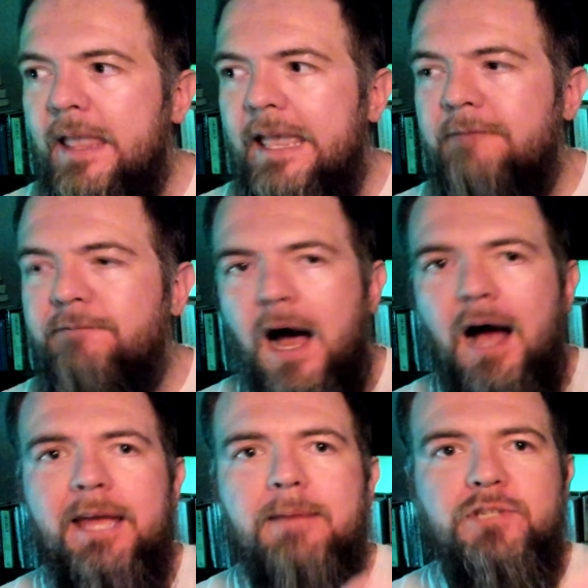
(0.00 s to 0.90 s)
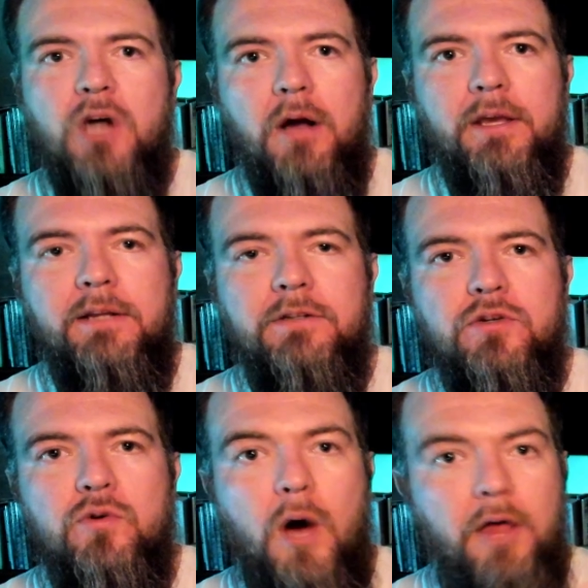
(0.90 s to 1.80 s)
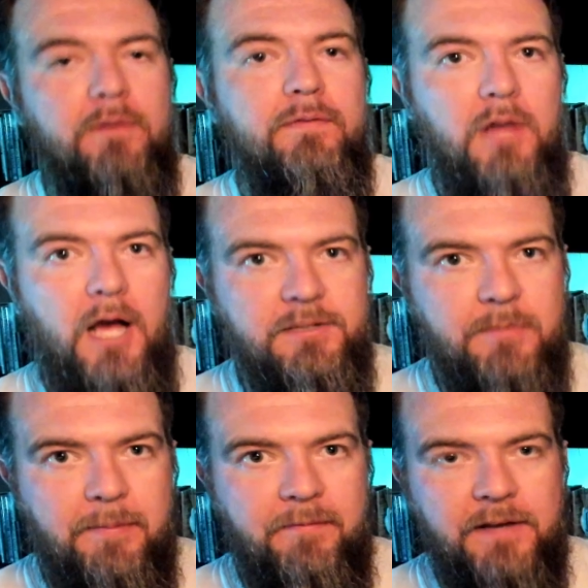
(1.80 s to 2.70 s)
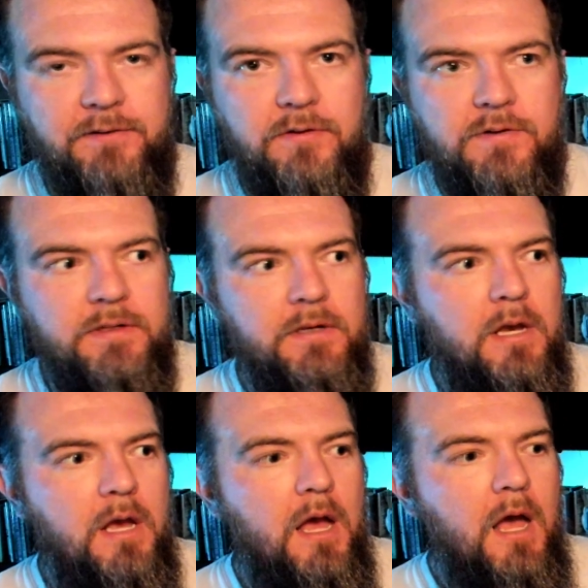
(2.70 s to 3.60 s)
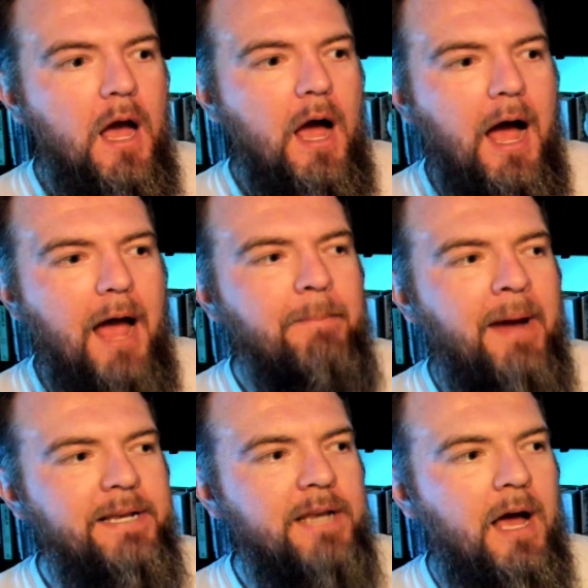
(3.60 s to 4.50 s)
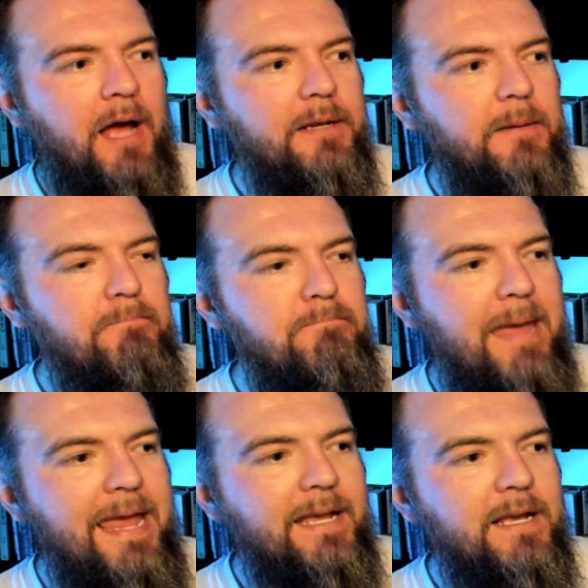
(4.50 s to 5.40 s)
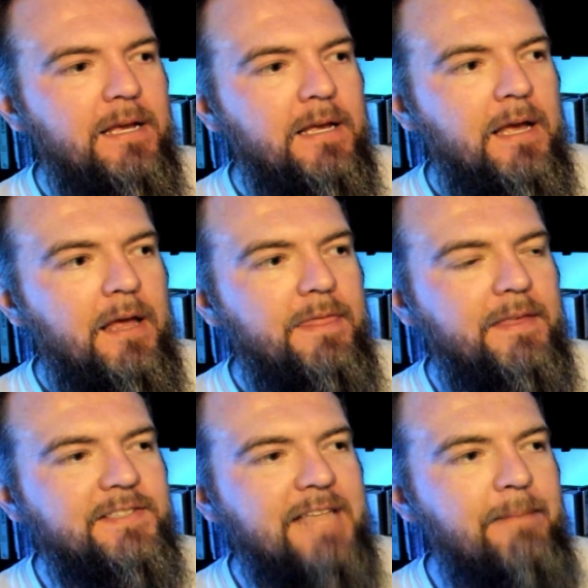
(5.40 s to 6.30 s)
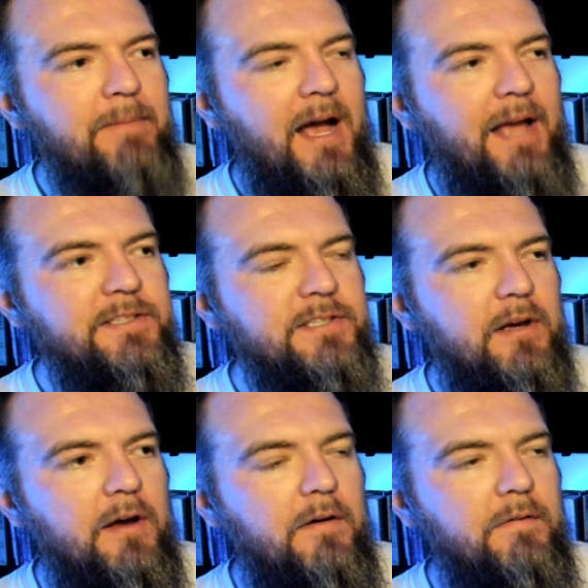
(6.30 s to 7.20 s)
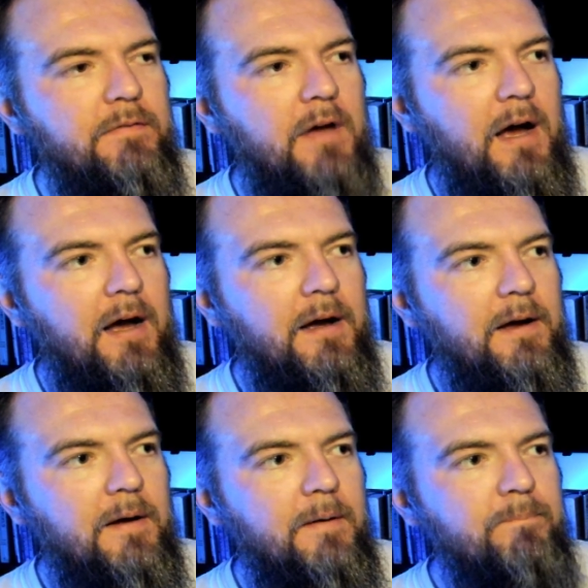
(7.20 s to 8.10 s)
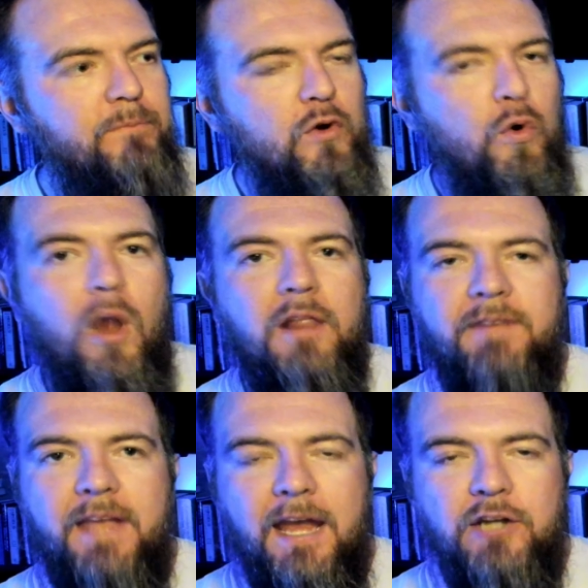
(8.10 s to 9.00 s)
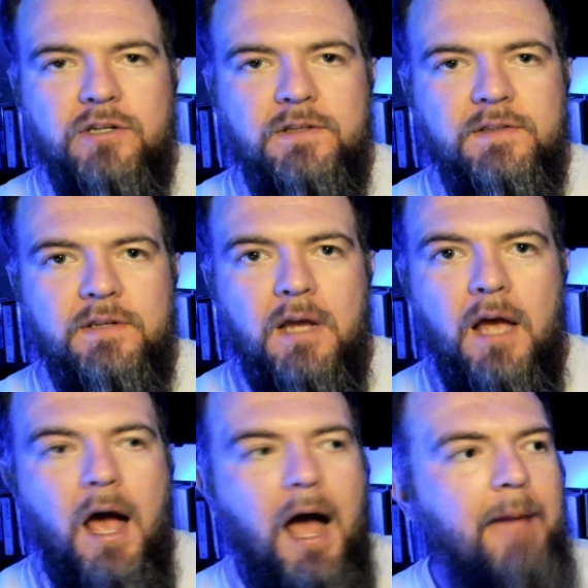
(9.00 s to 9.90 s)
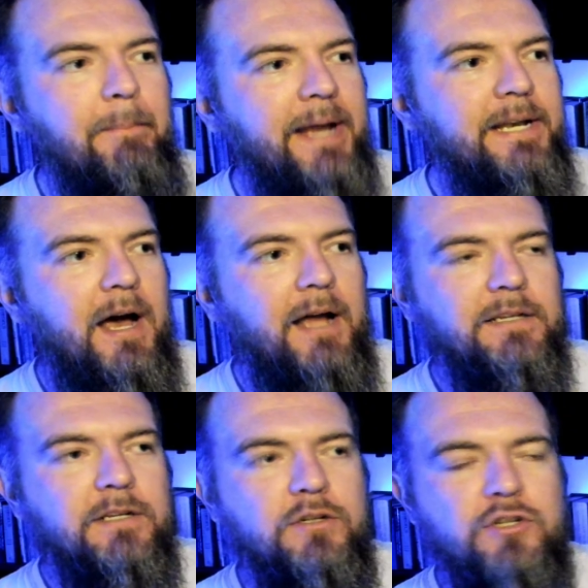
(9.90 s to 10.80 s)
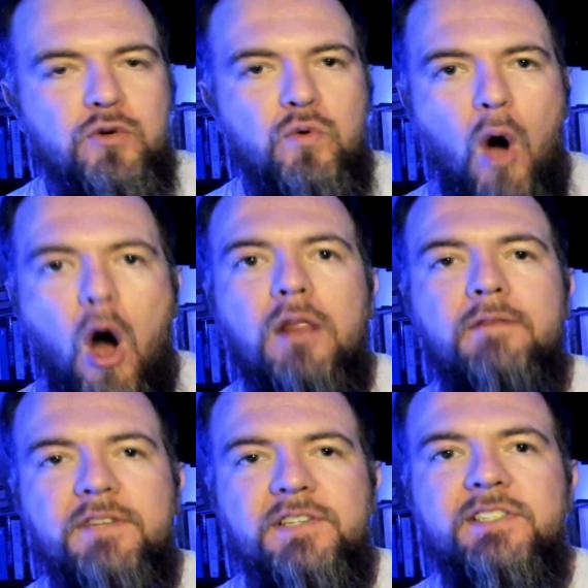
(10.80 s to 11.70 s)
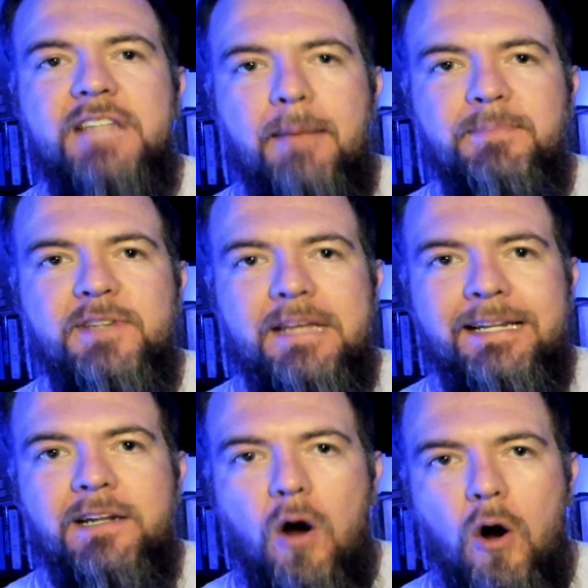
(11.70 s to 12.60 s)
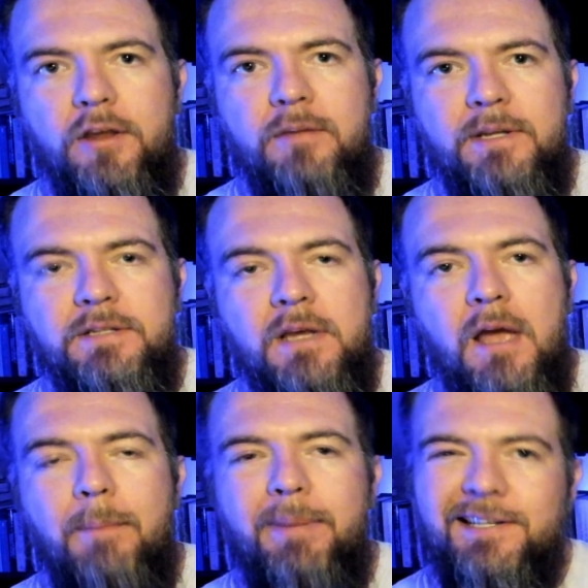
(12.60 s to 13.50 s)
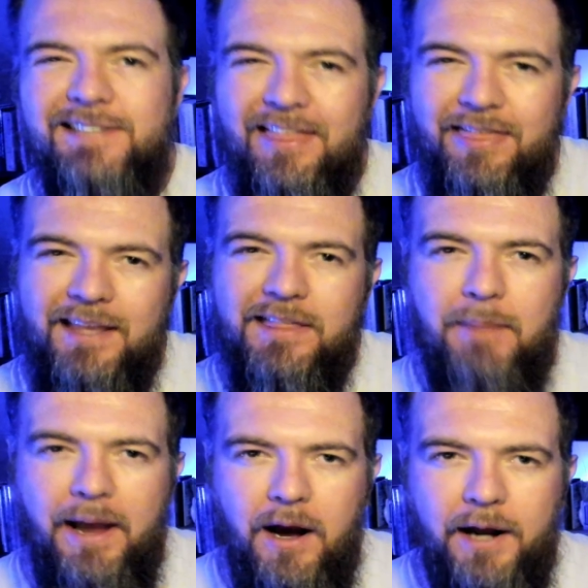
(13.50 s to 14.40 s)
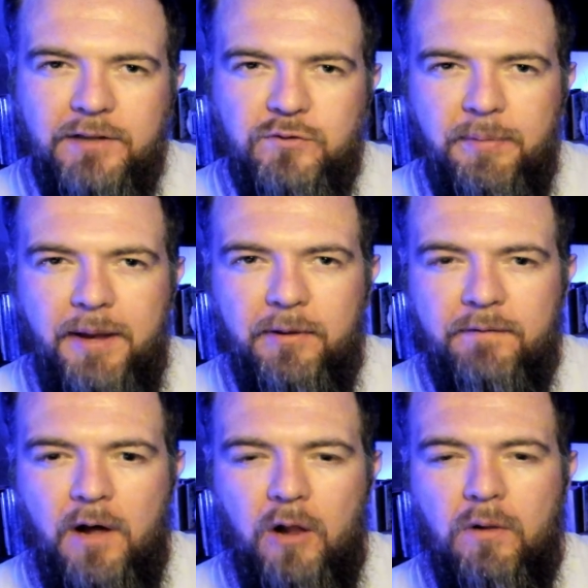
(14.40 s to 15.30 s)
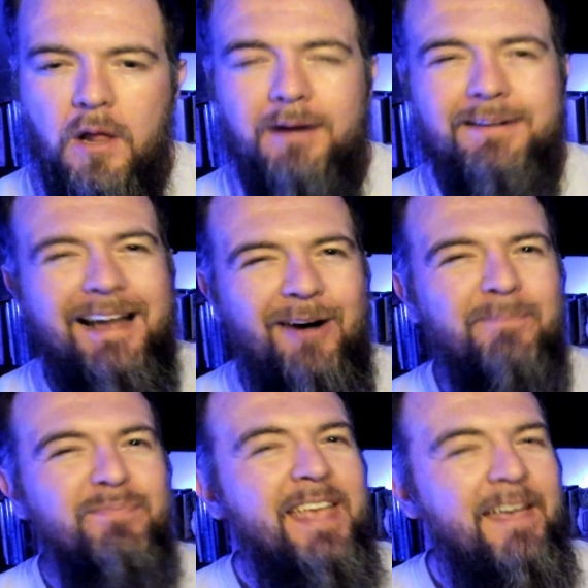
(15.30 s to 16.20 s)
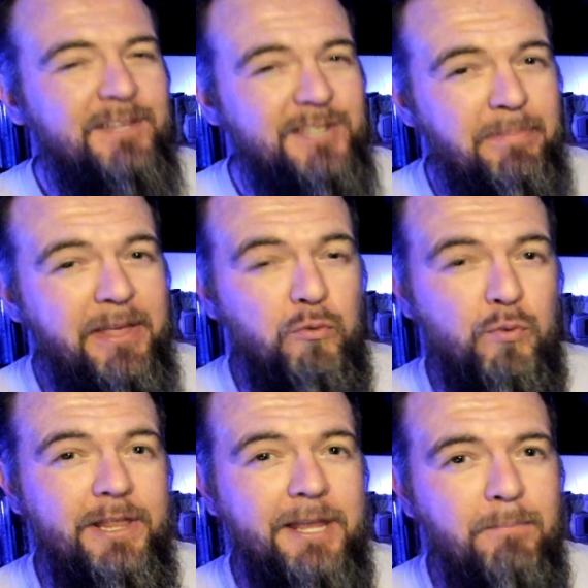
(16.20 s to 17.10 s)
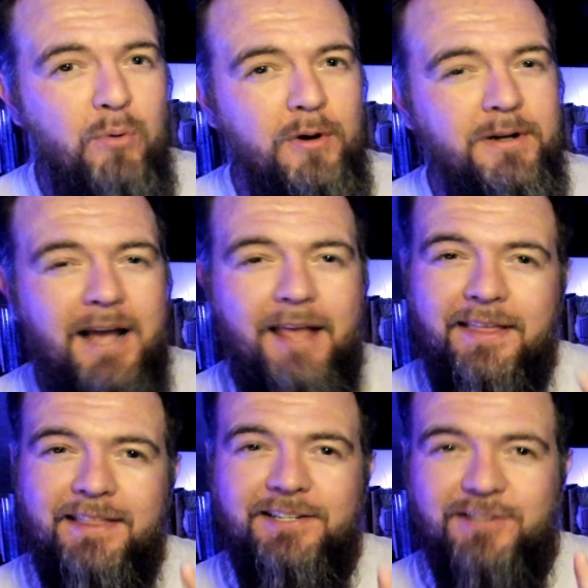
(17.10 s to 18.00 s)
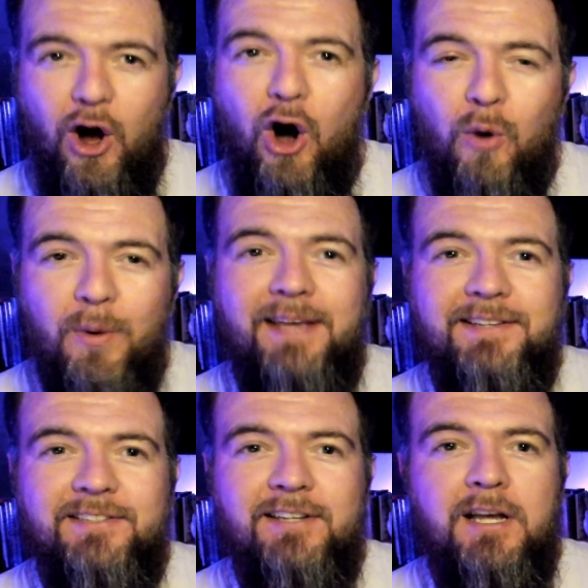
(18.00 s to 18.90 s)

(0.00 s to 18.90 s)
if I am talking to other philosophy professors, I might not make the same kinds of qualifications. I might not do all of the steps in an argument because I think that my audience will be able to follow along. Now, if it's something really important, I think that it's always